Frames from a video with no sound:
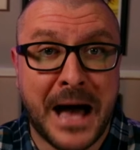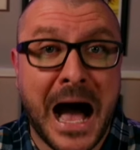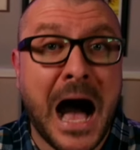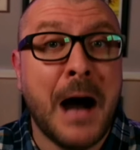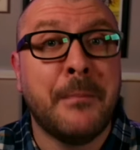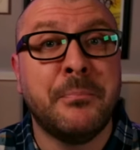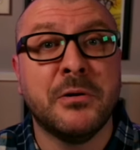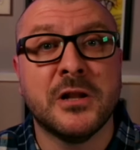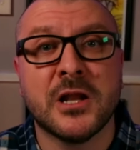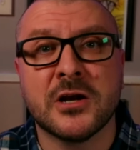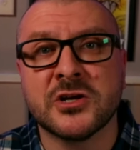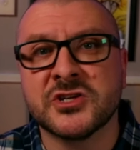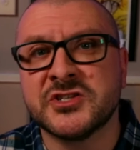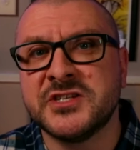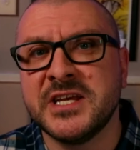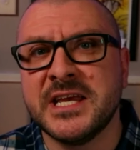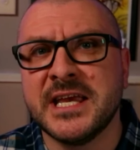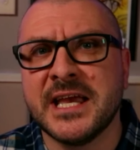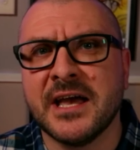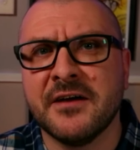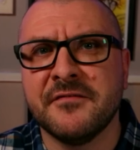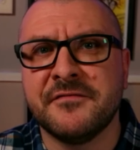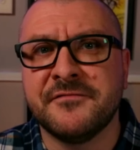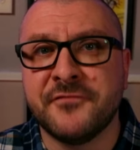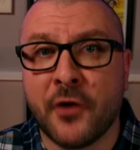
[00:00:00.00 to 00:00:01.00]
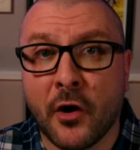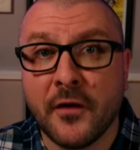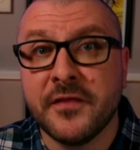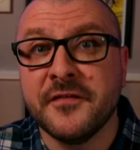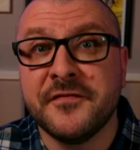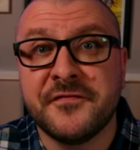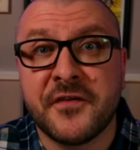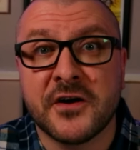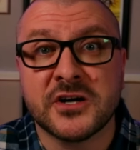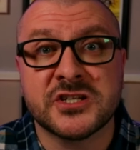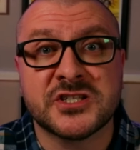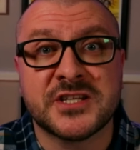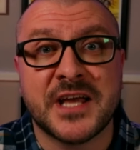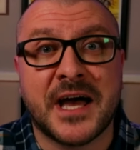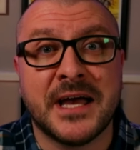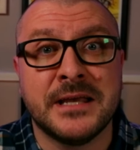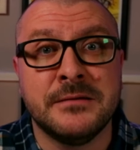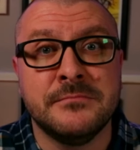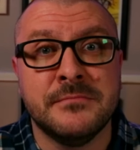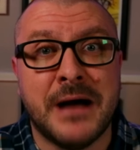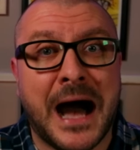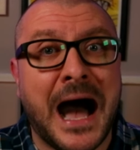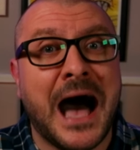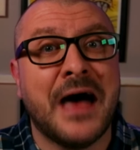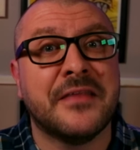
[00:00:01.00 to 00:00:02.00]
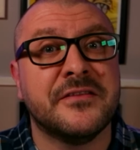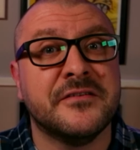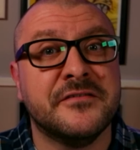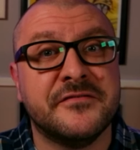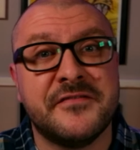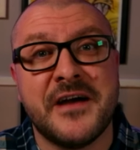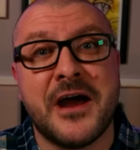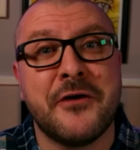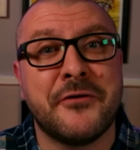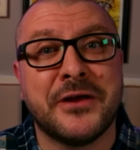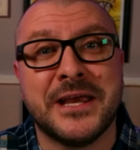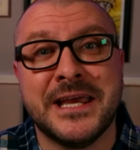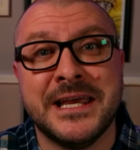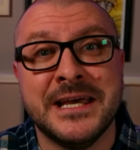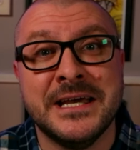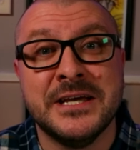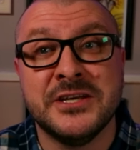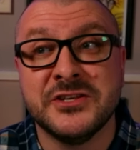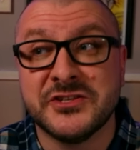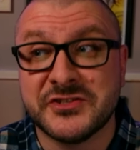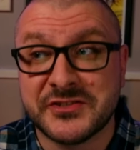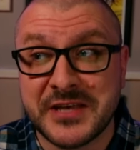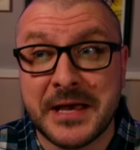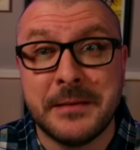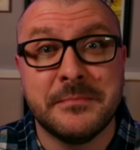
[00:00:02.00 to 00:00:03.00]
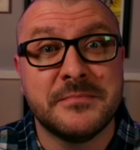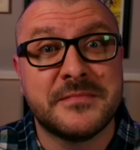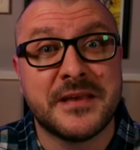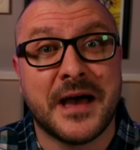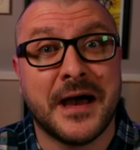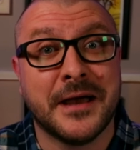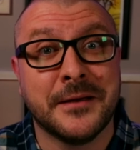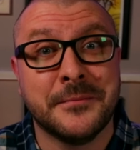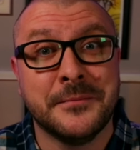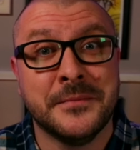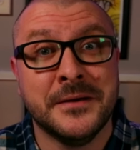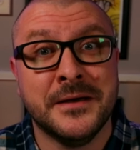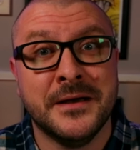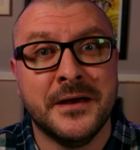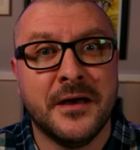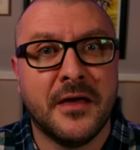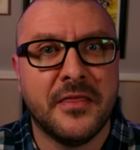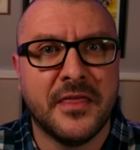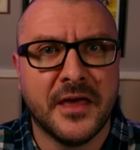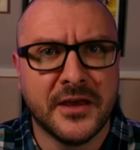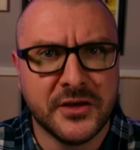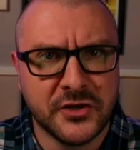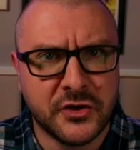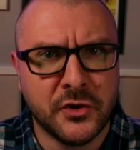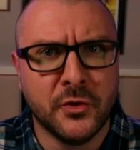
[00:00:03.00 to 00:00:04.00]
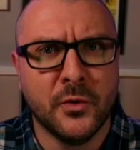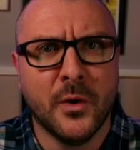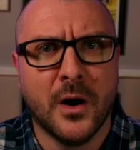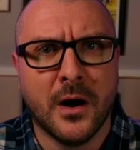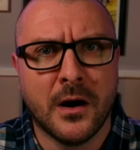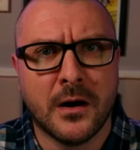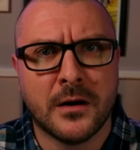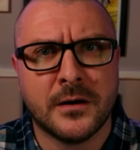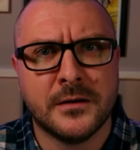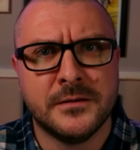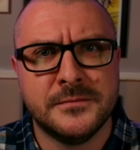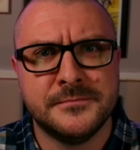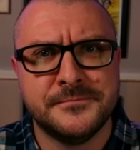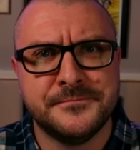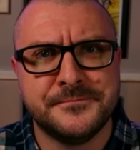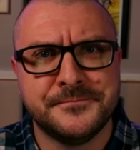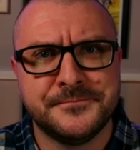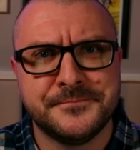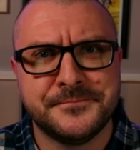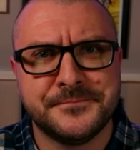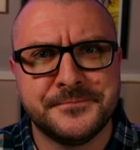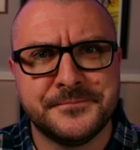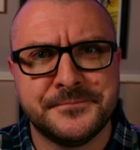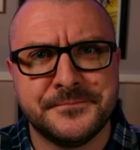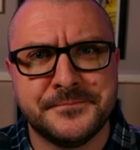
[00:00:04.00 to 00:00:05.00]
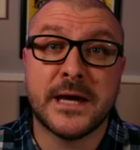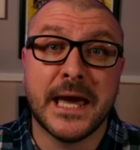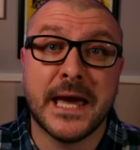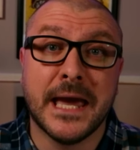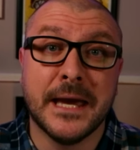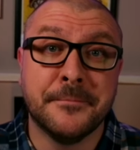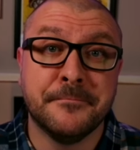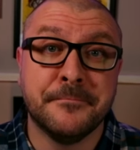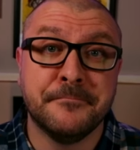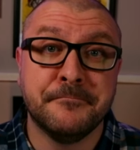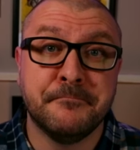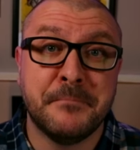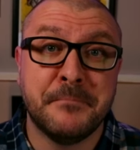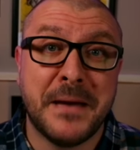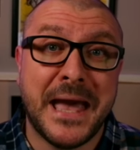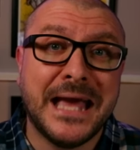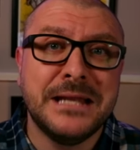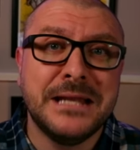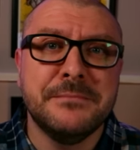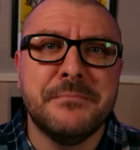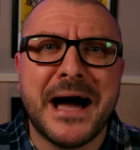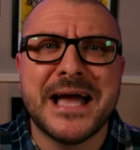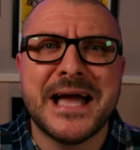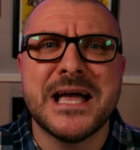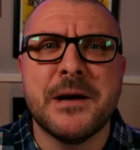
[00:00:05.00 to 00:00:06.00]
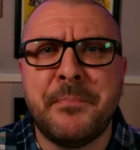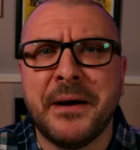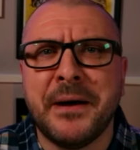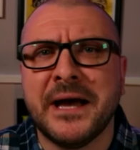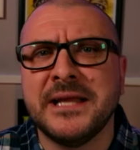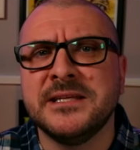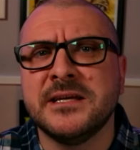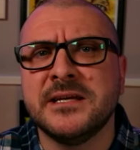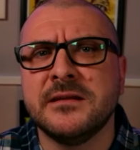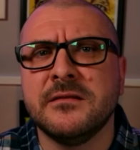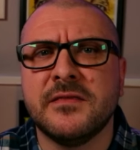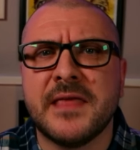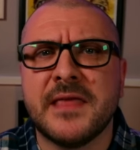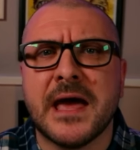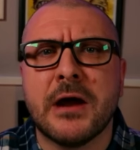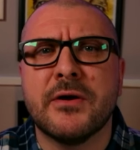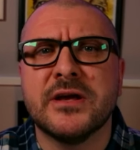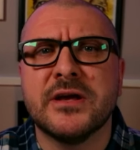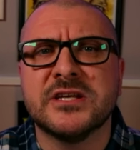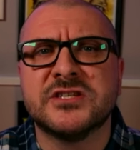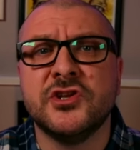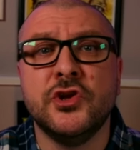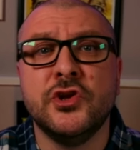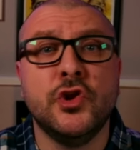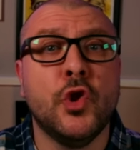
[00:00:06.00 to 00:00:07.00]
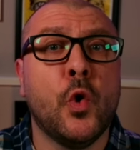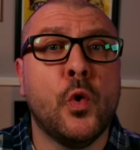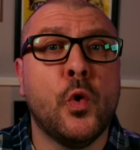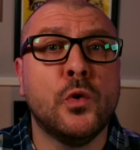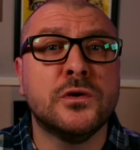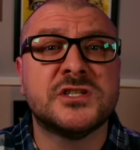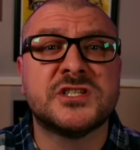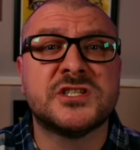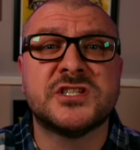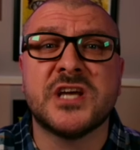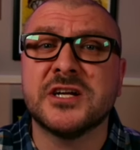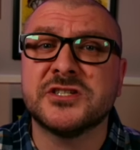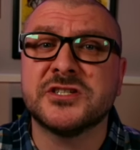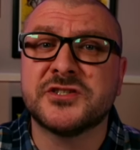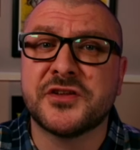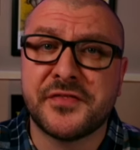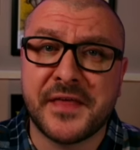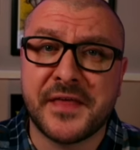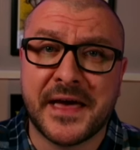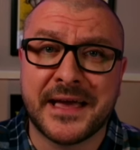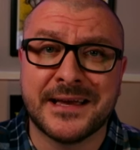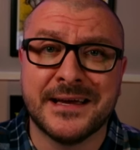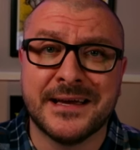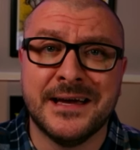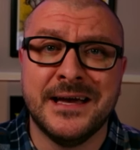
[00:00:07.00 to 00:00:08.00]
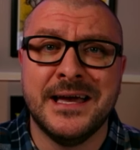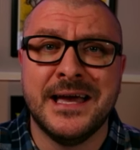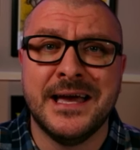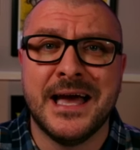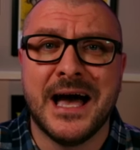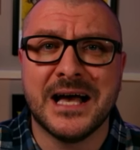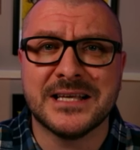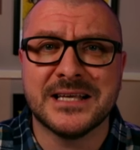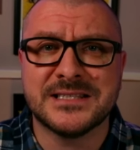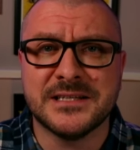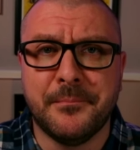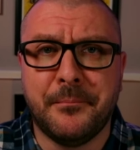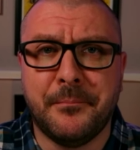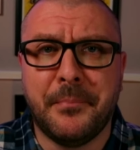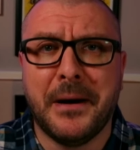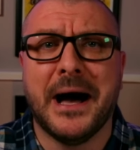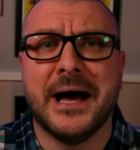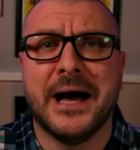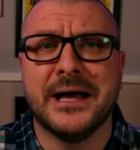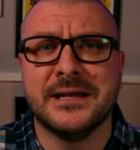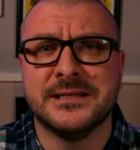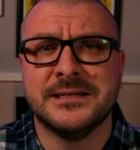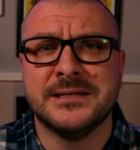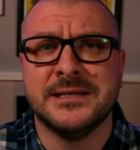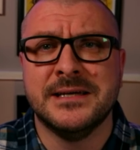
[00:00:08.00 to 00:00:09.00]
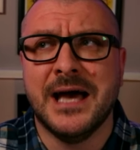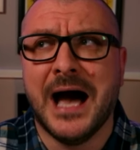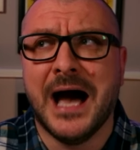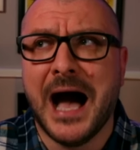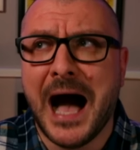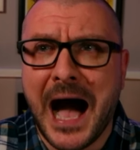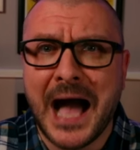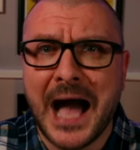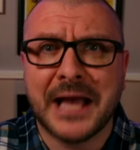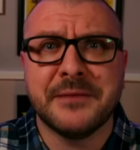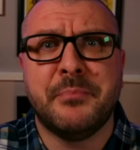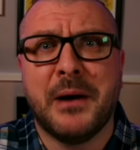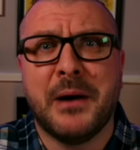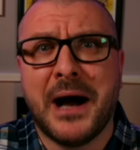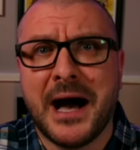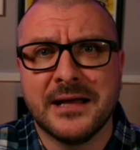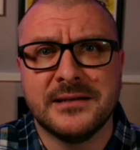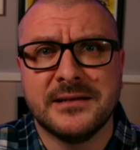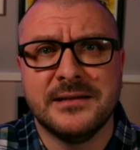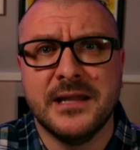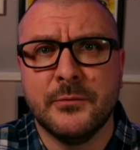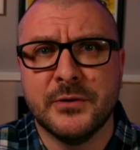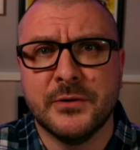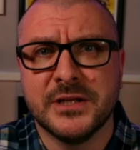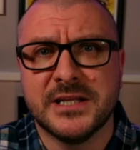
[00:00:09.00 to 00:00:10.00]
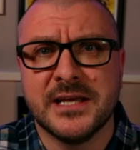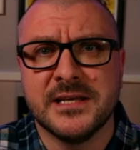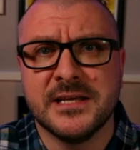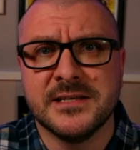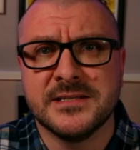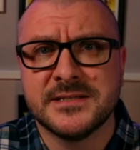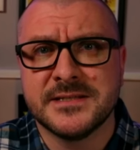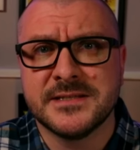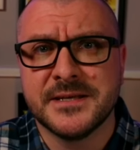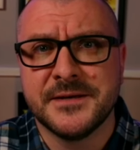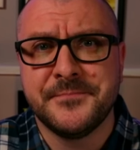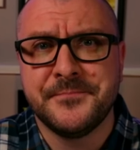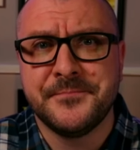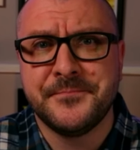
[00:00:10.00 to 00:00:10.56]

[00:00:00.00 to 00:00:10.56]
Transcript: Apple are seeing it for the first time at the very same time that you are. Okay, in my opinion, there is no such thing as a bad iPad nowadays.